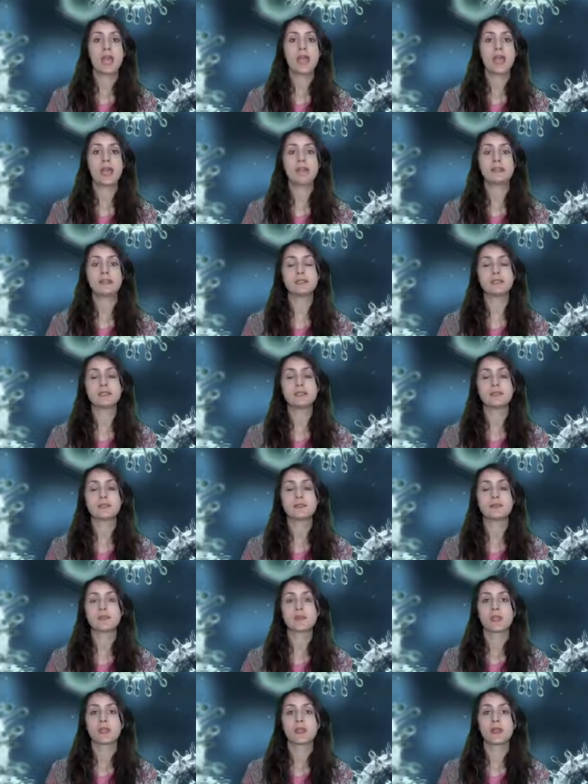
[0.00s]
and
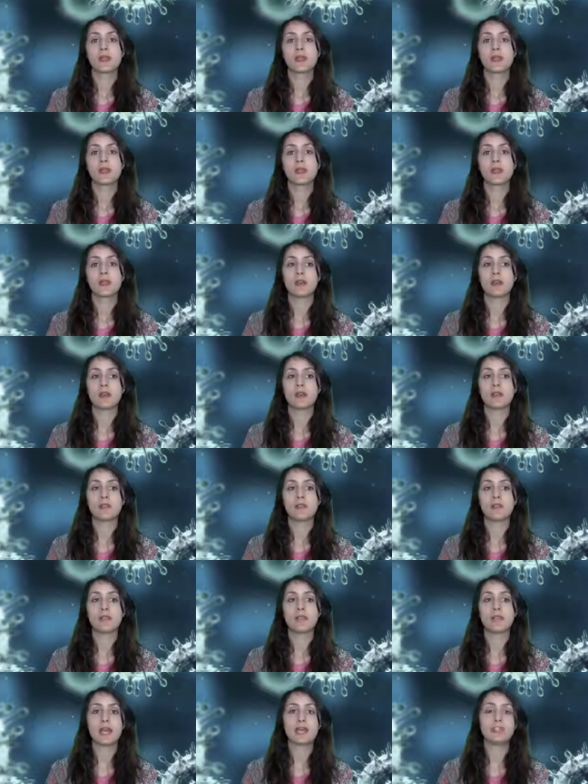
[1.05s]

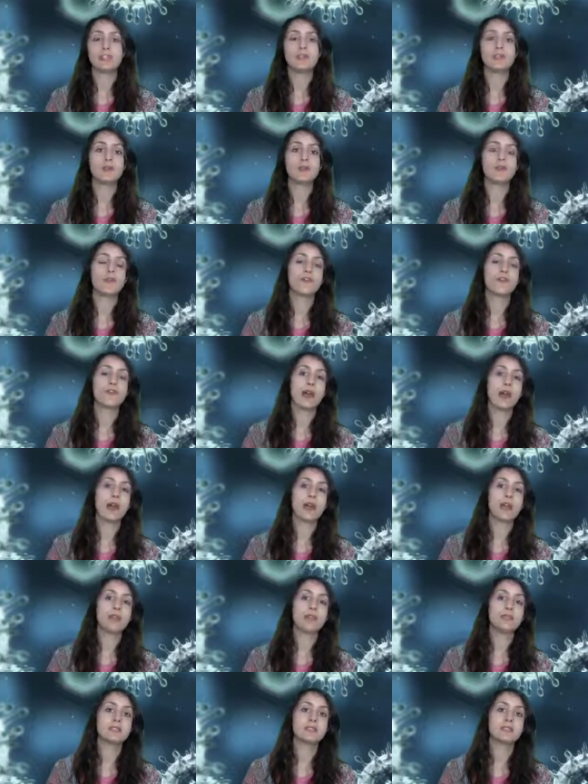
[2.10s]
that you
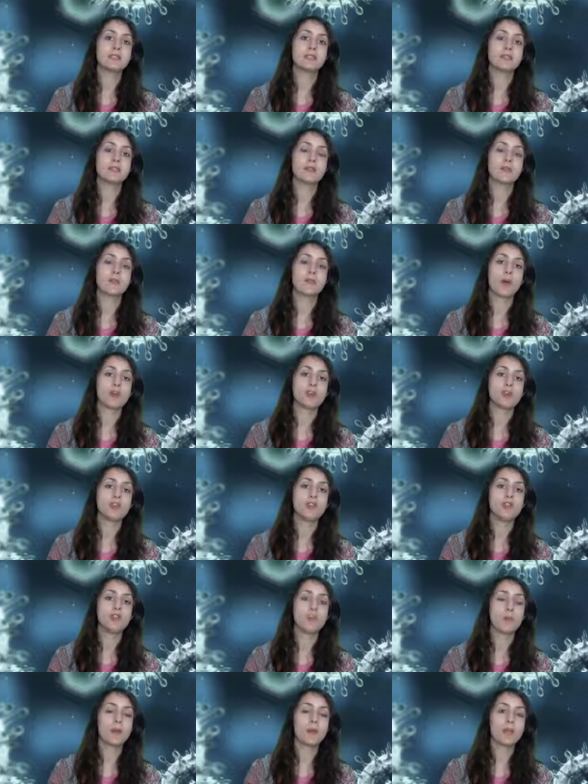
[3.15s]
find both
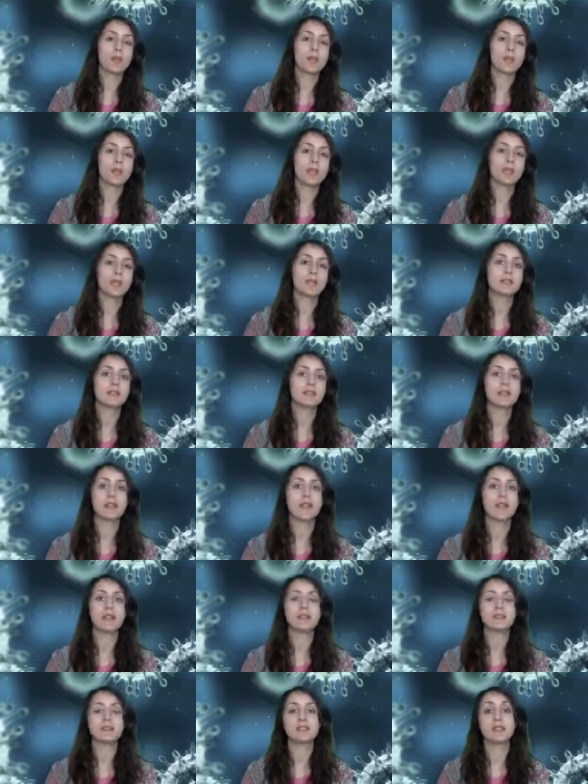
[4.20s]
in human beings
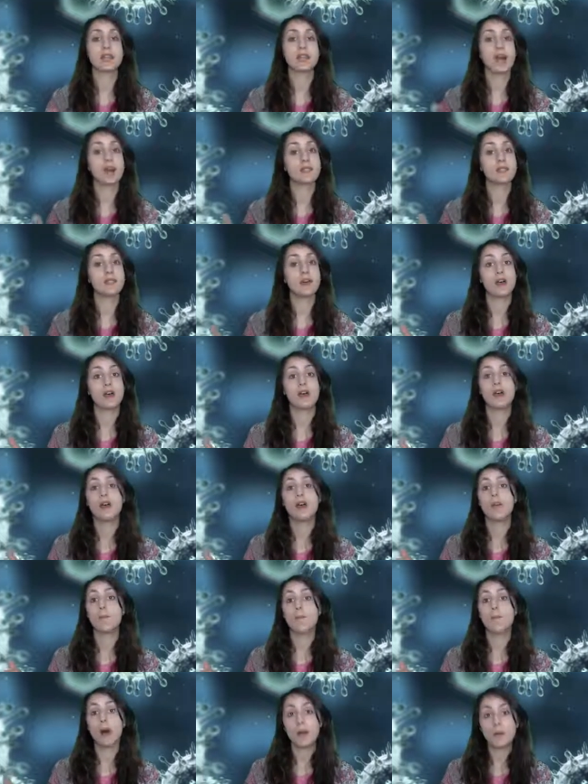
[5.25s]
and in other
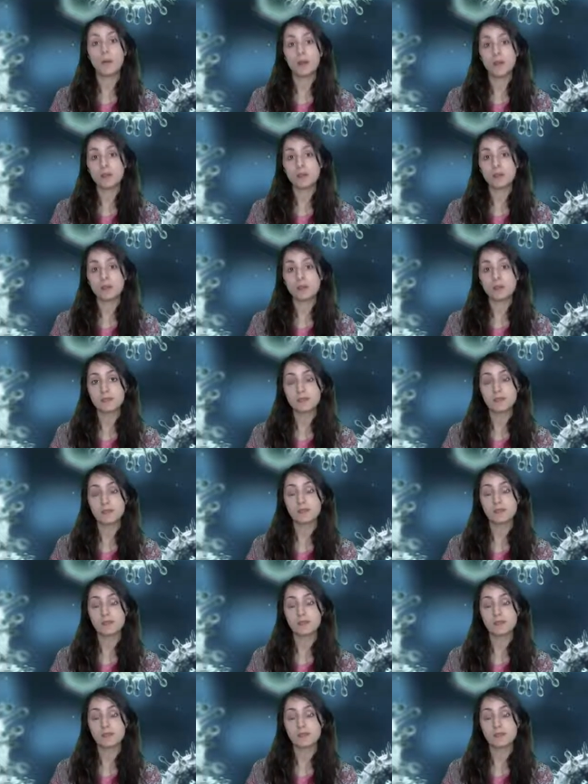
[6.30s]
mammals.